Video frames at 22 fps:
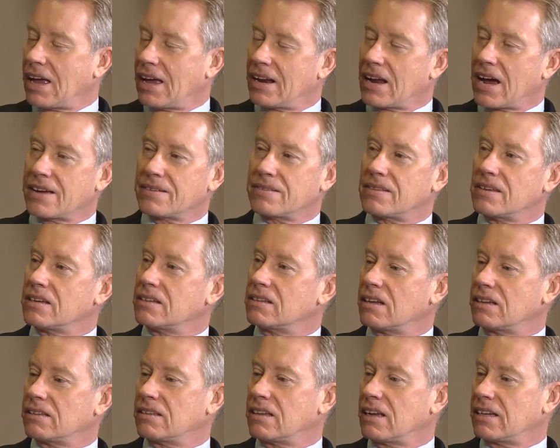And I think
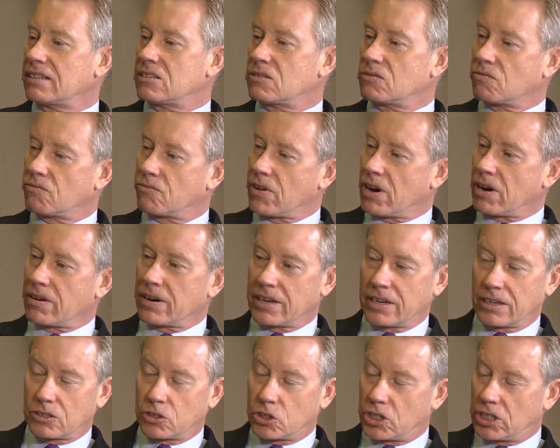that that's
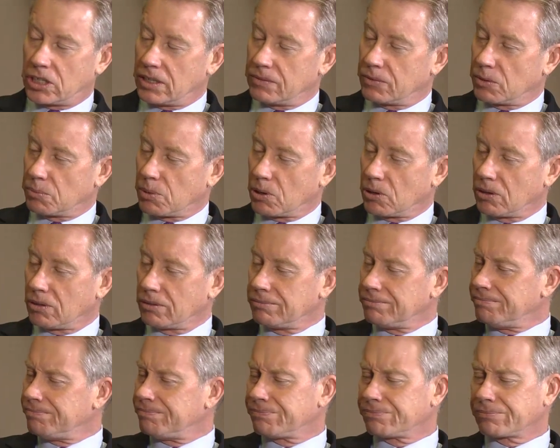very
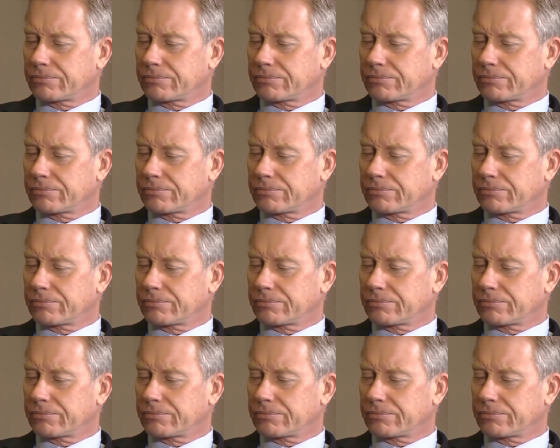achievable,